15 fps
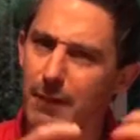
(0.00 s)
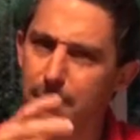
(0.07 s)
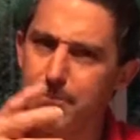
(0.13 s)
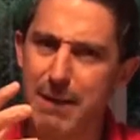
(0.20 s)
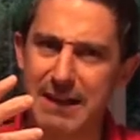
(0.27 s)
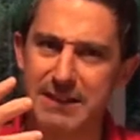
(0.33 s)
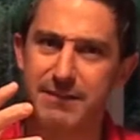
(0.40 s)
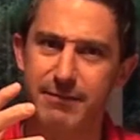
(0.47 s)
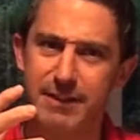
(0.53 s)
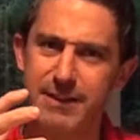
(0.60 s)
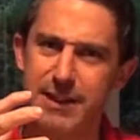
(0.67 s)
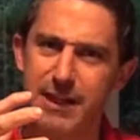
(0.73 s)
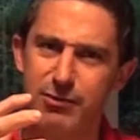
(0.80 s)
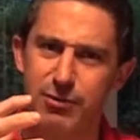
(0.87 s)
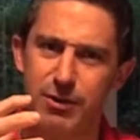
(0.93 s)
massively
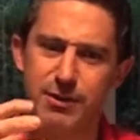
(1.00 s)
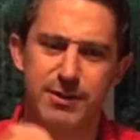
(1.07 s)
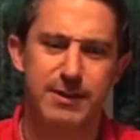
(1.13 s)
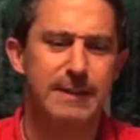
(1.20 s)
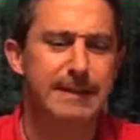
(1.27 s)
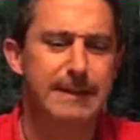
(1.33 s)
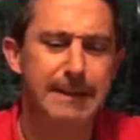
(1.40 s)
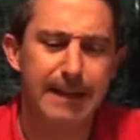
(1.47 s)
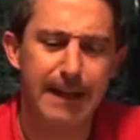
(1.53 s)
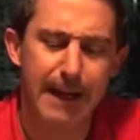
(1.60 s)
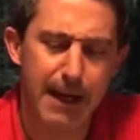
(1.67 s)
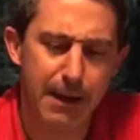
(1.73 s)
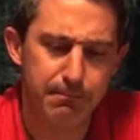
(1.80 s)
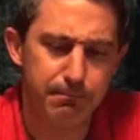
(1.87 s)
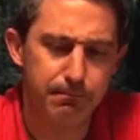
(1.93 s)
citrus.
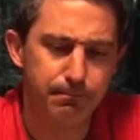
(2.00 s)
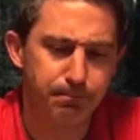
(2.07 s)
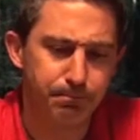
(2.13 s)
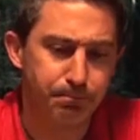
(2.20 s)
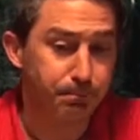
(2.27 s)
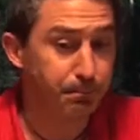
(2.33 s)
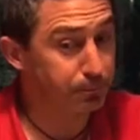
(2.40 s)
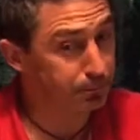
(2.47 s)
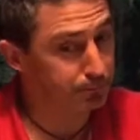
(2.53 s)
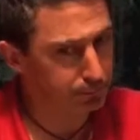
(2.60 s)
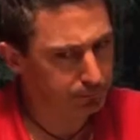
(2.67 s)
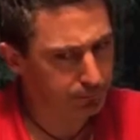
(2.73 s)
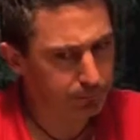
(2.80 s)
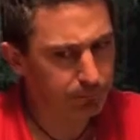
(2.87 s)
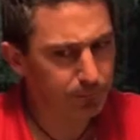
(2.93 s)

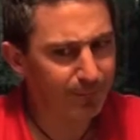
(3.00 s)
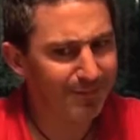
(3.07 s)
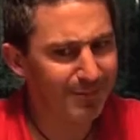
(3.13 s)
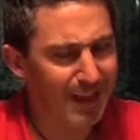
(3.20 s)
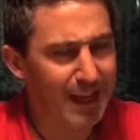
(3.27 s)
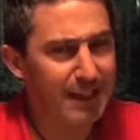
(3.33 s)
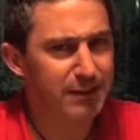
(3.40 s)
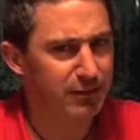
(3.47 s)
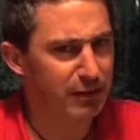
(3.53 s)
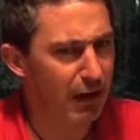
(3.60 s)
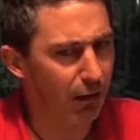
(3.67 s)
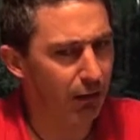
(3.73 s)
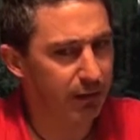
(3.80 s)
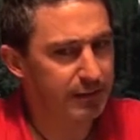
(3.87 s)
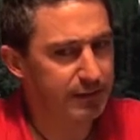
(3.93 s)
It's
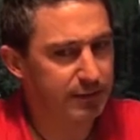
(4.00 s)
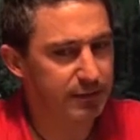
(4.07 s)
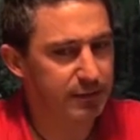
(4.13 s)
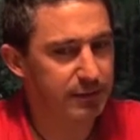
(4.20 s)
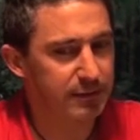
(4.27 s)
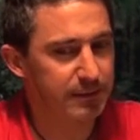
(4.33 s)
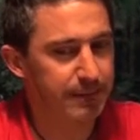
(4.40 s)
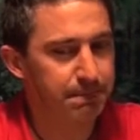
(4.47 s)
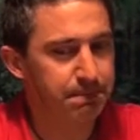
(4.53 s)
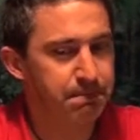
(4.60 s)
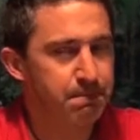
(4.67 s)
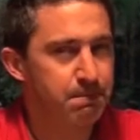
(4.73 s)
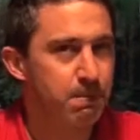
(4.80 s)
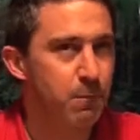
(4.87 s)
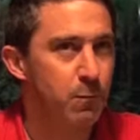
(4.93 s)
nice.
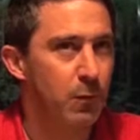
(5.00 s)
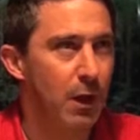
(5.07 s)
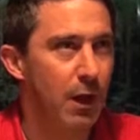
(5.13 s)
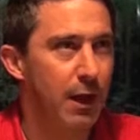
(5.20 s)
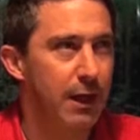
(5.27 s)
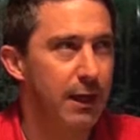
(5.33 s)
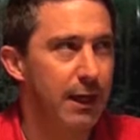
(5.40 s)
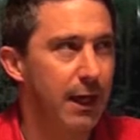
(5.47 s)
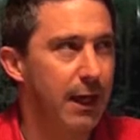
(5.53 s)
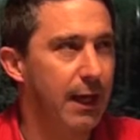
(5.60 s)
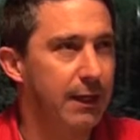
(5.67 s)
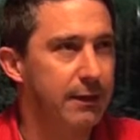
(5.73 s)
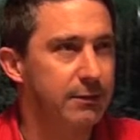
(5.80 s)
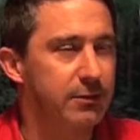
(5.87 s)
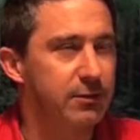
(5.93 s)

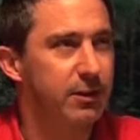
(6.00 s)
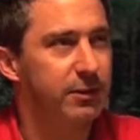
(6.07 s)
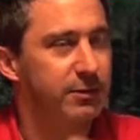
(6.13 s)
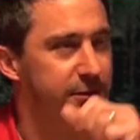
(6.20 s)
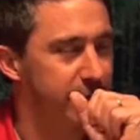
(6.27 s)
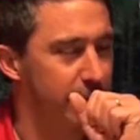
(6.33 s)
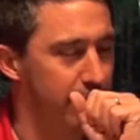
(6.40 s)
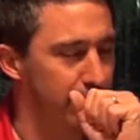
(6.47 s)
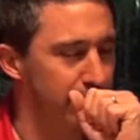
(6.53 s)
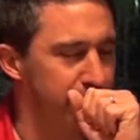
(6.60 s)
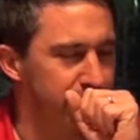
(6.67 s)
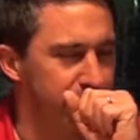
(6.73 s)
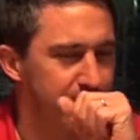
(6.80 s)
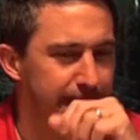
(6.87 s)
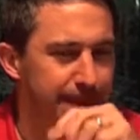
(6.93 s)
It's just,
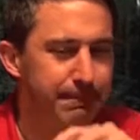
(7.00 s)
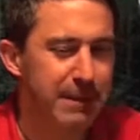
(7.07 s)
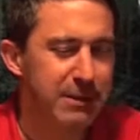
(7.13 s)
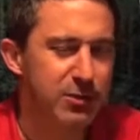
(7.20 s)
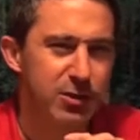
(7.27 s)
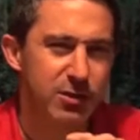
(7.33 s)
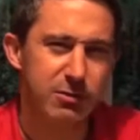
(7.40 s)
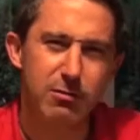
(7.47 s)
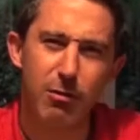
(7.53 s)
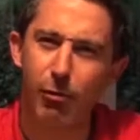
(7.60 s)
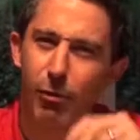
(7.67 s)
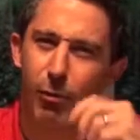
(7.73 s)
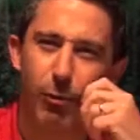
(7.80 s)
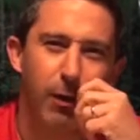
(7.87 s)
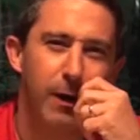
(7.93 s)
it's just
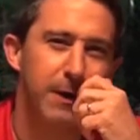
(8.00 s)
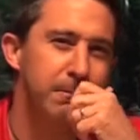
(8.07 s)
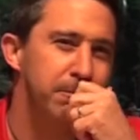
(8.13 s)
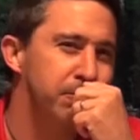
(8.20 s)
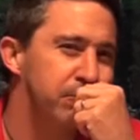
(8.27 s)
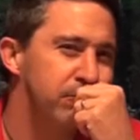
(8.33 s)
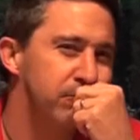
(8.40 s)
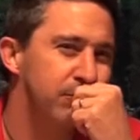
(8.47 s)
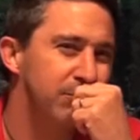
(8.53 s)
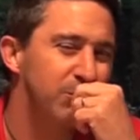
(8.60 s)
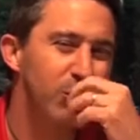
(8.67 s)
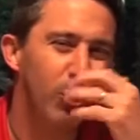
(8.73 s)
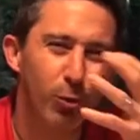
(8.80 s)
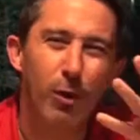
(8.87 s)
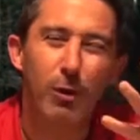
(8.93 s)
not quite
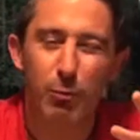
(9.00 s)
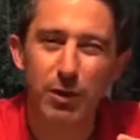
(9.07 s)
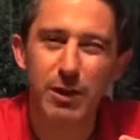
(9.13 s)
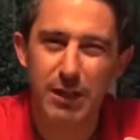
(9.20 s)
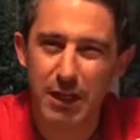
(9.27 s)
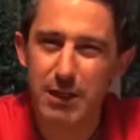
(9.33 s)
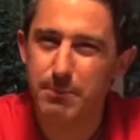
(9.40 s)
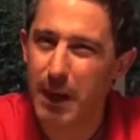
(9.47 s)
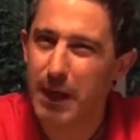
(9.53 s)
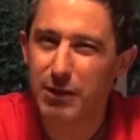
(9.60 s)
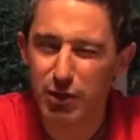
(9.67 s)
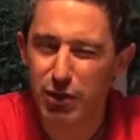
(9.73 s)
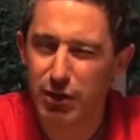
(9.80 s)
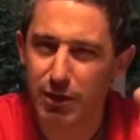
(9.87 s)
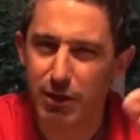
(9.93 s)
what you'd
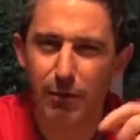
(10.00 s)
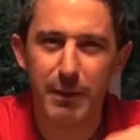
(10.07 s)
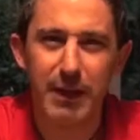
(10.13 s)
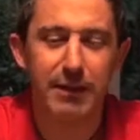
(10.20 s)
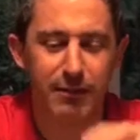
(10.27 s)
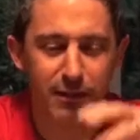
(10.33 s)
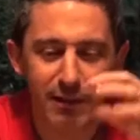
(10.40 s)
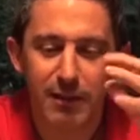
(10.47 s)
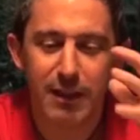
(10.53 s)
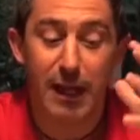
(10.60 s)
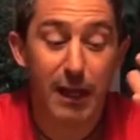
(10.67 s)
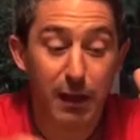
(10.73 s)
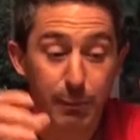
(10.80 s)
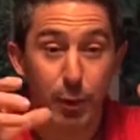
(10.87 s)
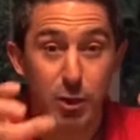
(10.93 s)
expect. Do you know what I mean? If you'd
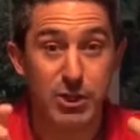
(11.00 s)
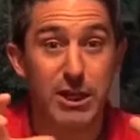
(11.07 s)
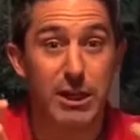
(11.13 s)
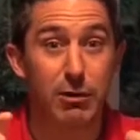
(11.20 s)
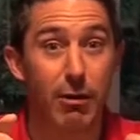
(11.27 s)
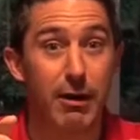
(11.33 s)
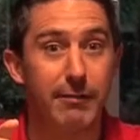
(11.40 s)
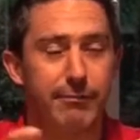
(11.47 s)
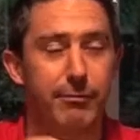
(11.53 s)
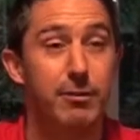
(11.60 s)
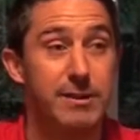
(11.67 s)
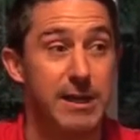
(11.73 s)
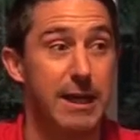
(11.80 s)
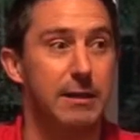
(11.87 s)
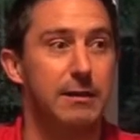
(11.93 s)
think putting
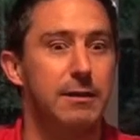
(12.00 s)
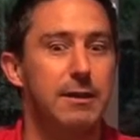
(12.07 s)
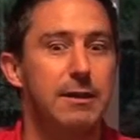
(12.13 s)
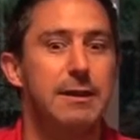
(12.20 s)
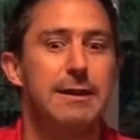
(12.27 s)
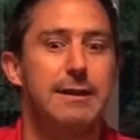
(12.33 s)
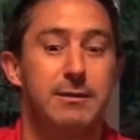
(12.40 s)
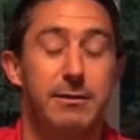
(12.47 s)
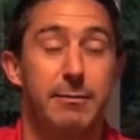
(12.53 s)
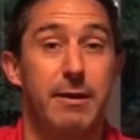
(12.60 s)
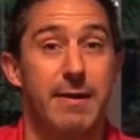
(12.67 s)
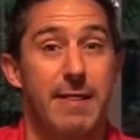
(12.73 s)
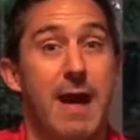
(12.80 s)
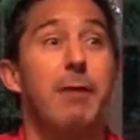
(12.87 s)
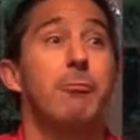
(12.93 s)
grapefruit in, something
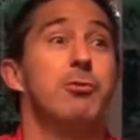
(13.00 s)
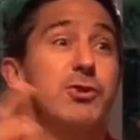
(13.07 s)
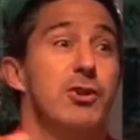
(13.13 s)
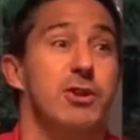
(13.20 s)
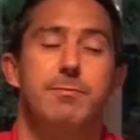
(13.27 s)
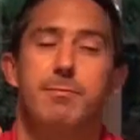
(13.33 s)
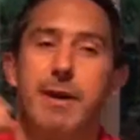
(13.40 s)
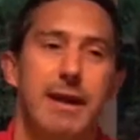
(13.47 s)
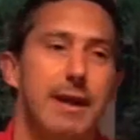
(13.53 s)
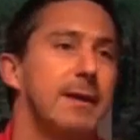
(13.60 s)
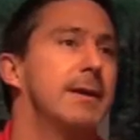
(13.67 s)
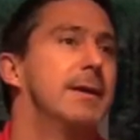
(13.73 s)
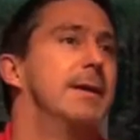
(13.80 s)
like that would just be